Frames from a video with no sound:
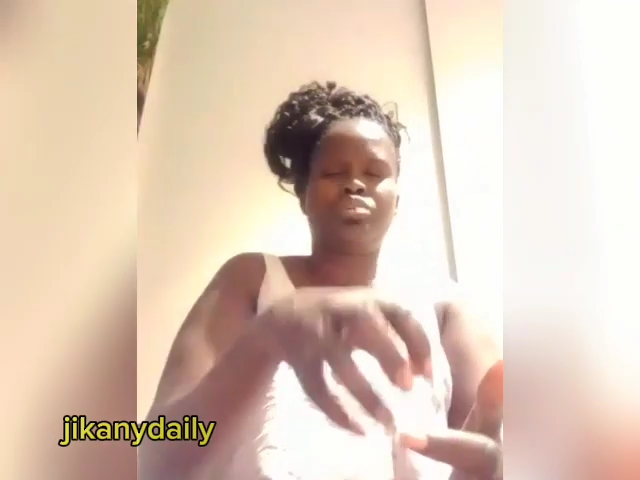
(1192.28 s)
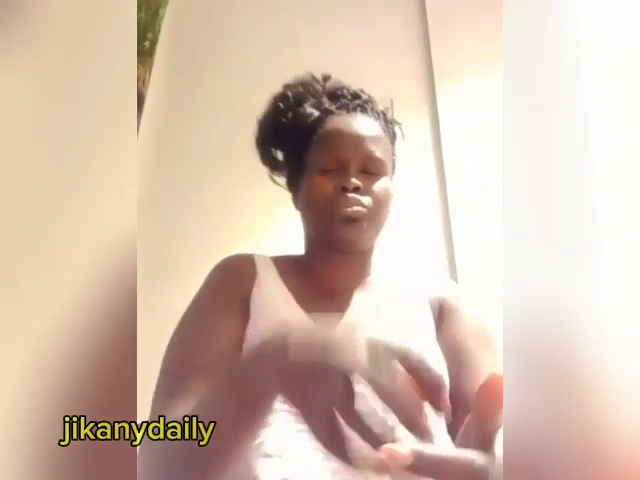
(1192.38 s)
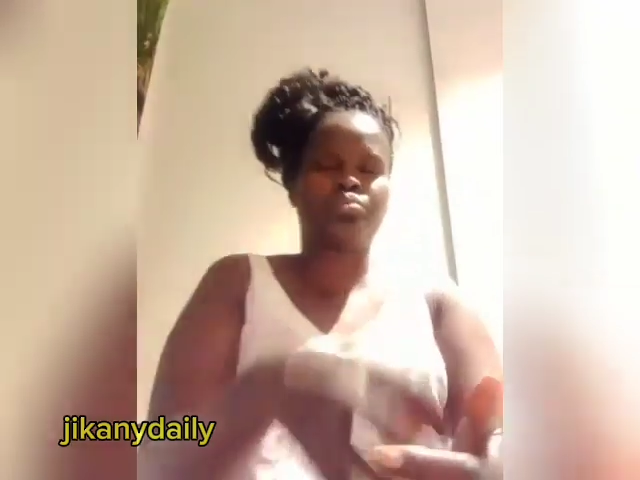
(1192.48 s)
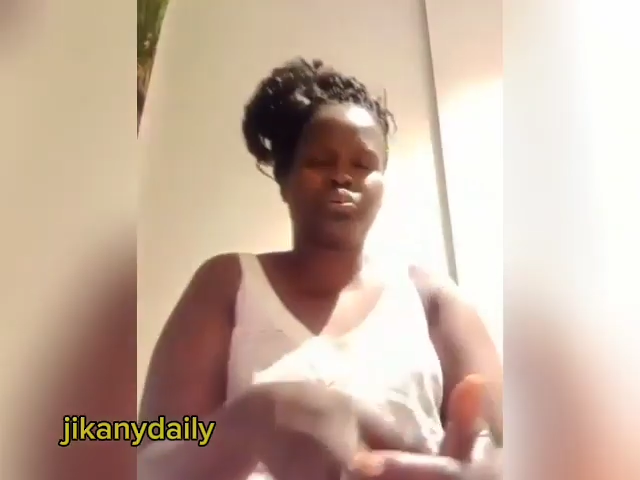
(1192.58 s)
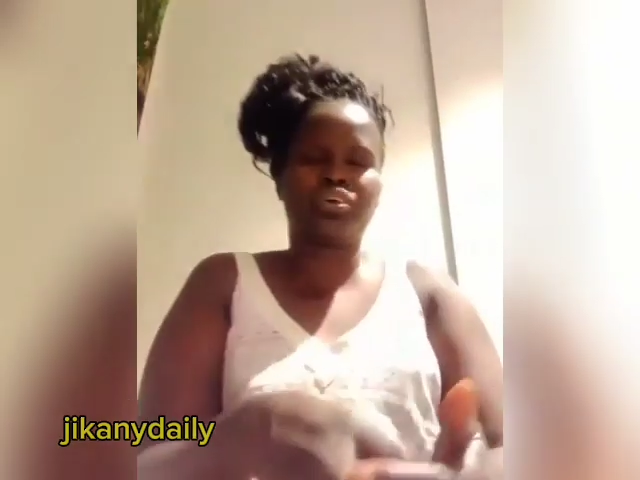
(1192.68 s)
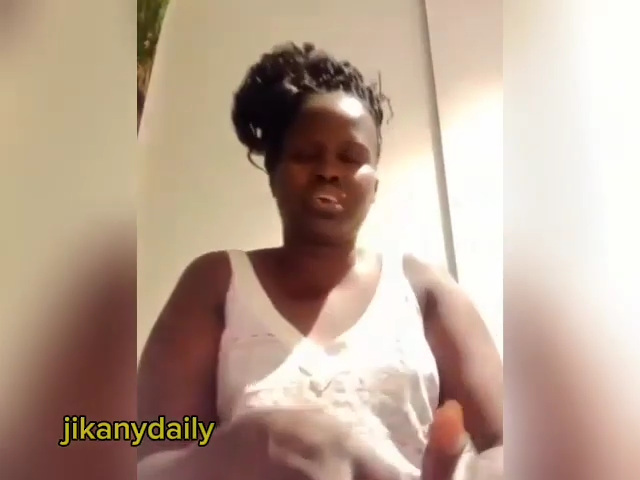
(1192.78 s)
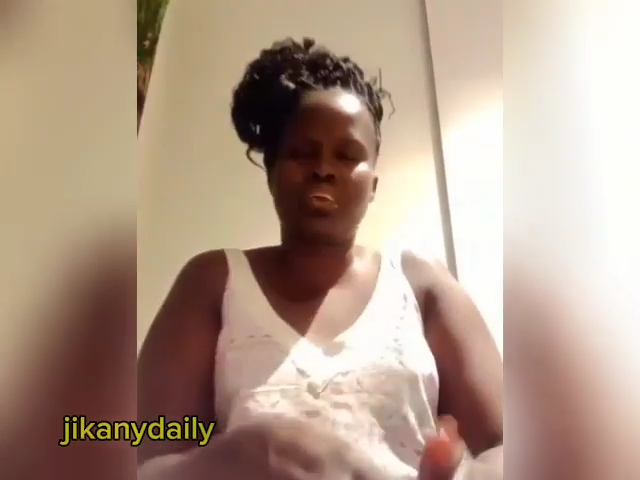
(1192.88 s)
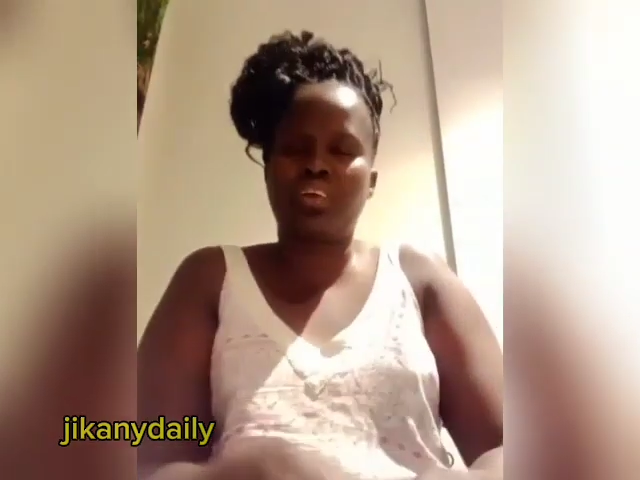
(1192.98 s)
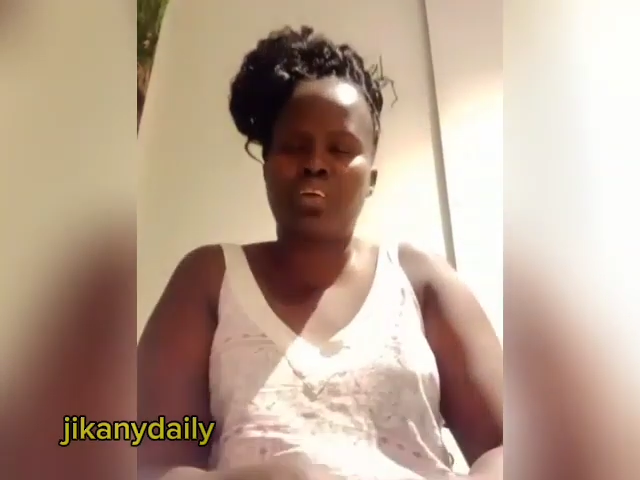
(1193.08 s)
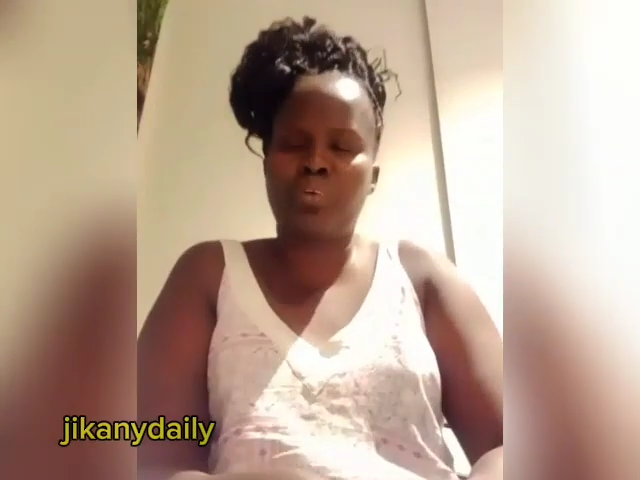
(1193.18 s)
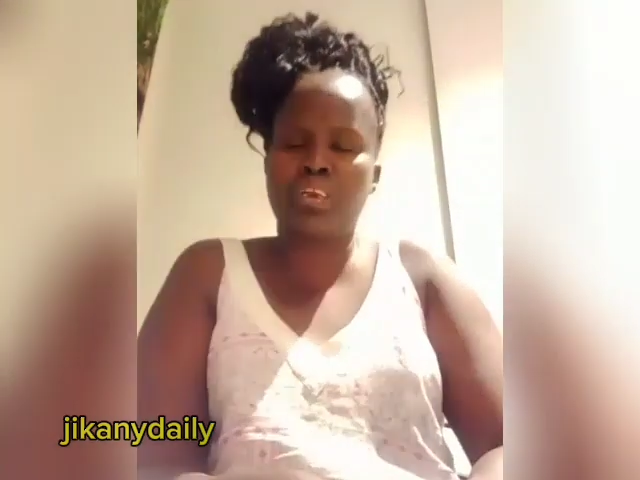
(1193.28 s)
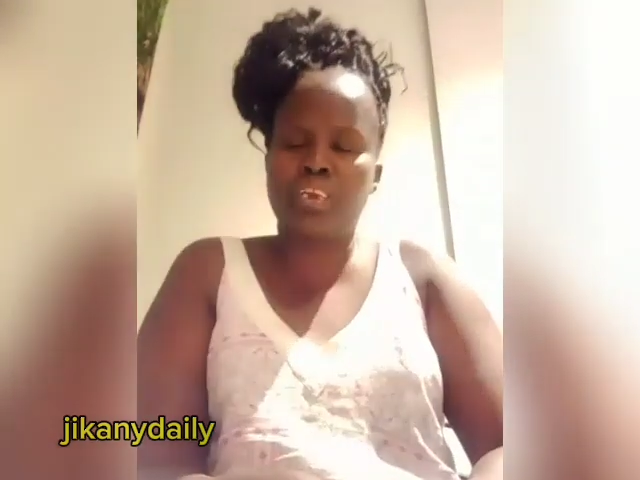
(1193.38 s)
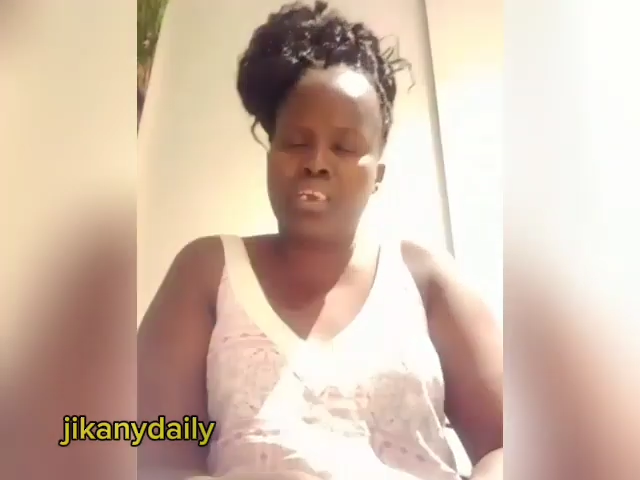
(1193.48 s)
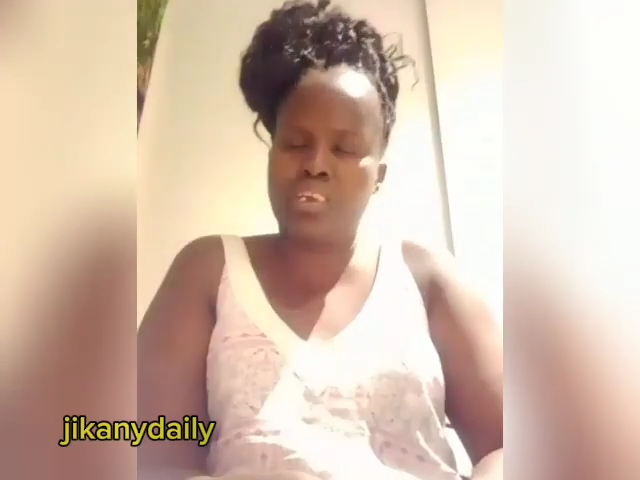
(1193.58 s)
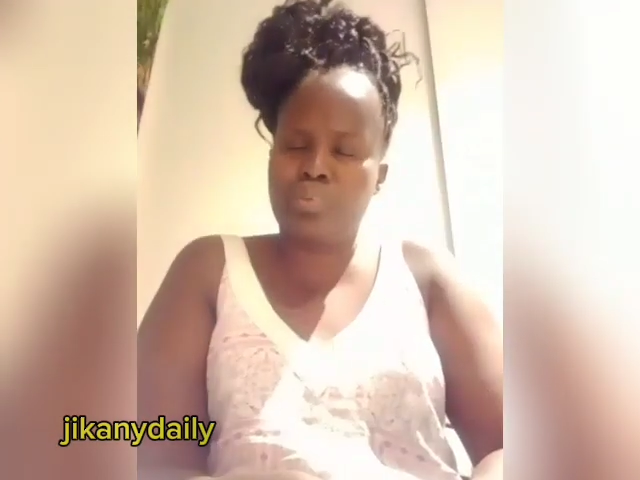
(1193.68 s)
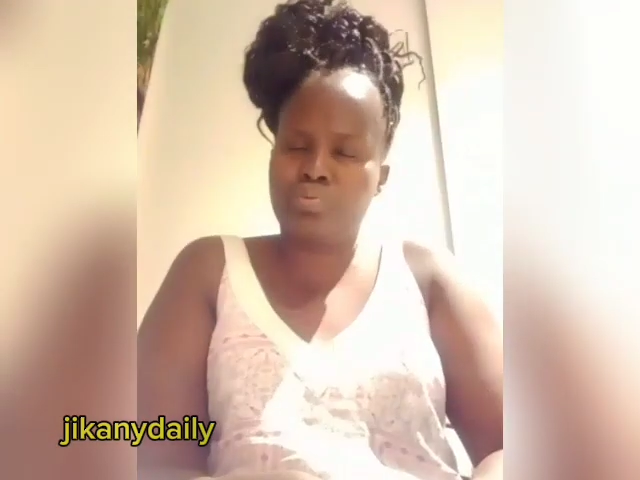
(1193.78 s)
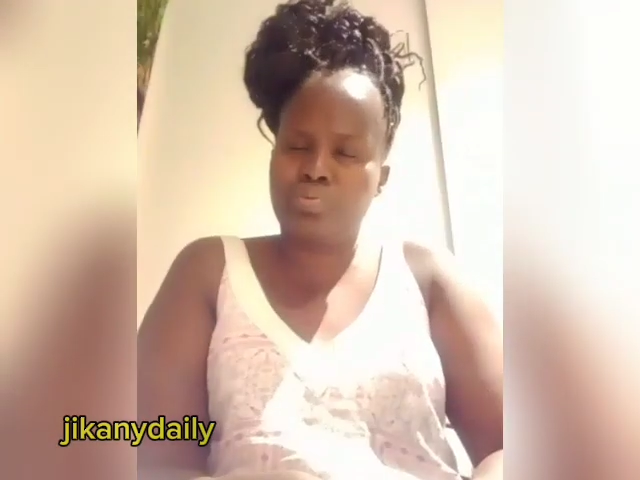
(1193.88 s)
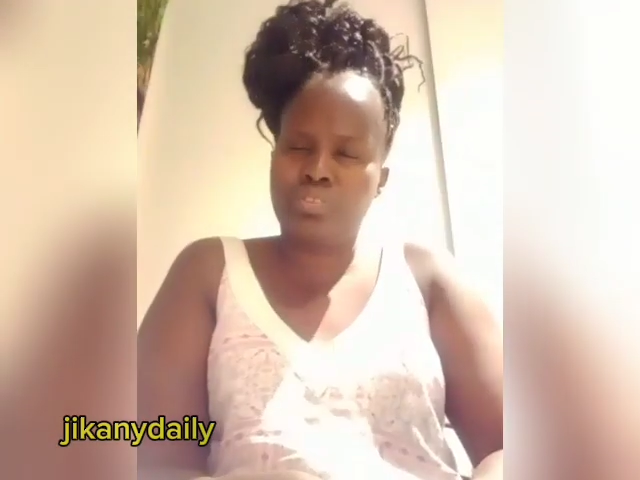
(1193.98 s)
should go again that 1 a.m.